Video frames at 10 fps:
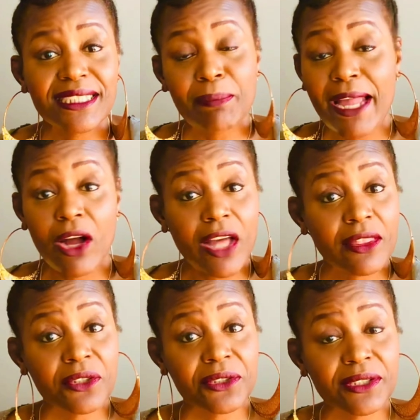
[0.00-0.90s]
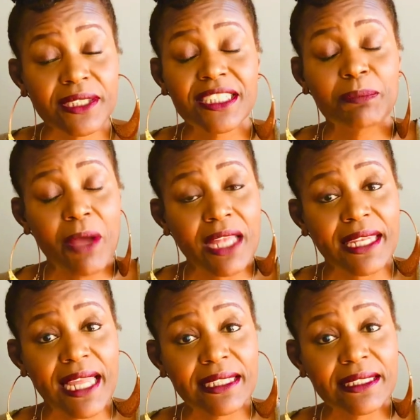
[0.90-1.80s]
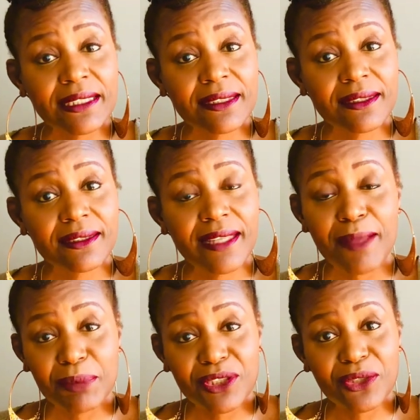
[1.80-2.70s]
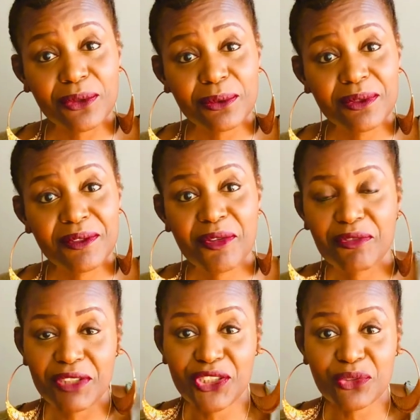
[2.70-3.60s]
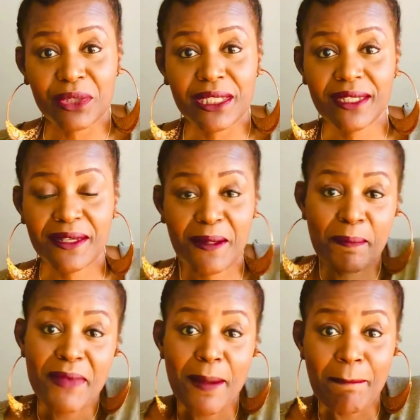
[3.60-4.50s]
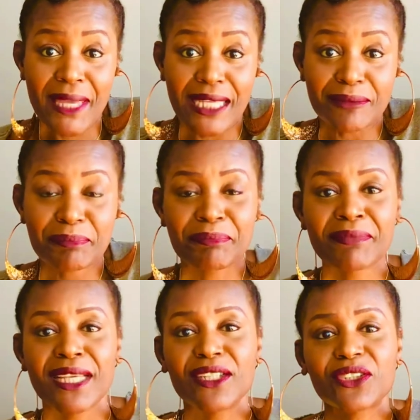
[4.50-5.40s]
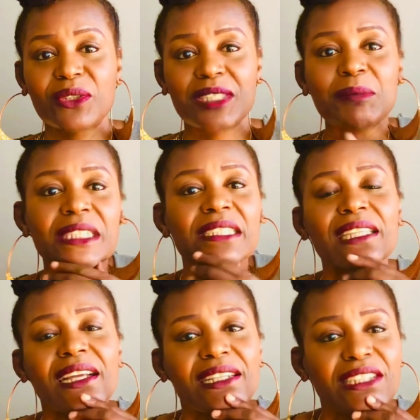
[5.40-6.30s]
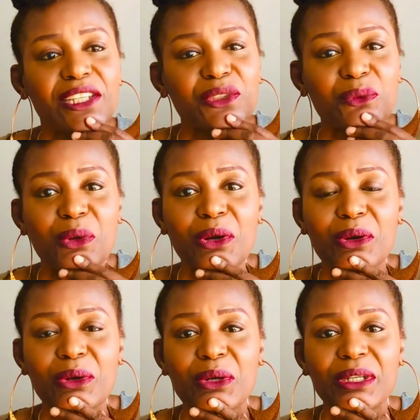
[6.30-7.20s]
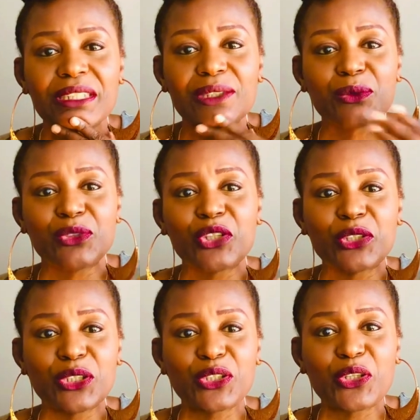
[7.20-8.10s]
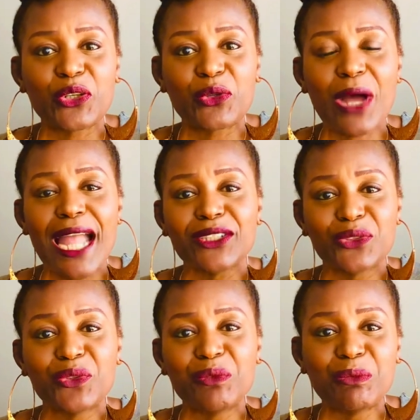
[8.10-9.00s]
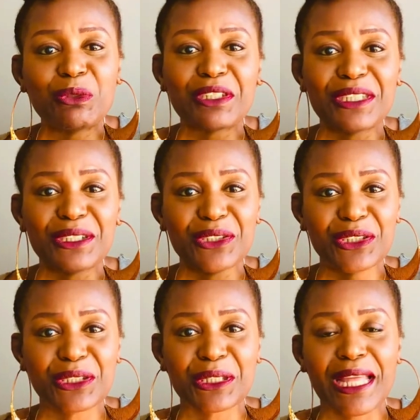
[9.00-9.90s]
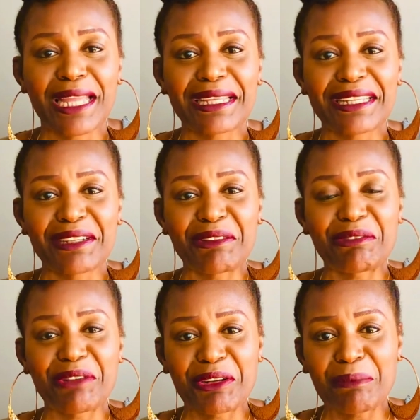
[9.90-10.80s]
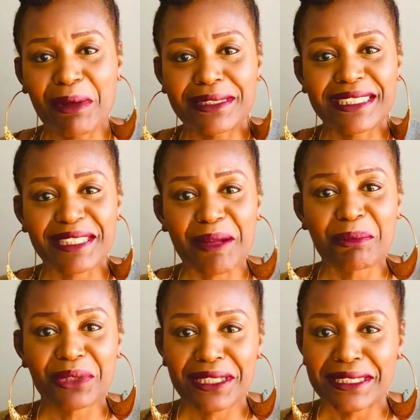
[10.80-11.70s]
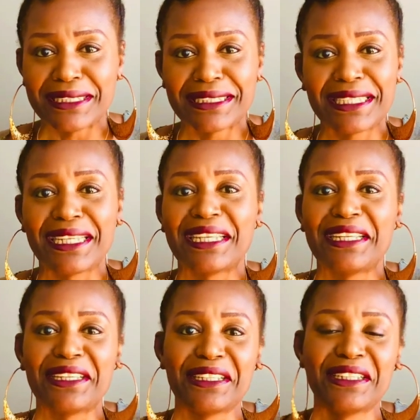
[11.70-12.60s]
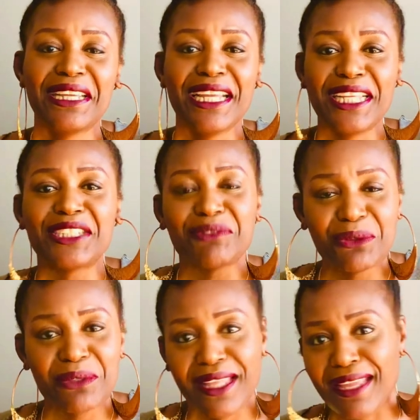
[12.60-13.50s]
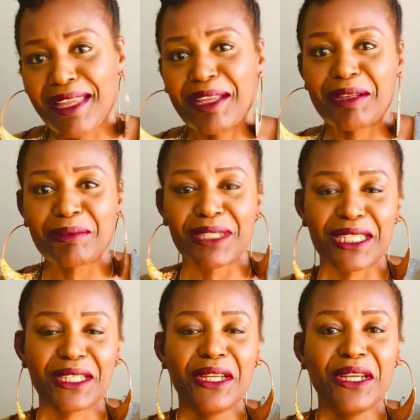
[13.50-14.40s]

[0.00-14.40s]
This is my author spotlight episode featuring me. So let me take you all on a little journey. So I do more than just like run up on celebrities and interview them and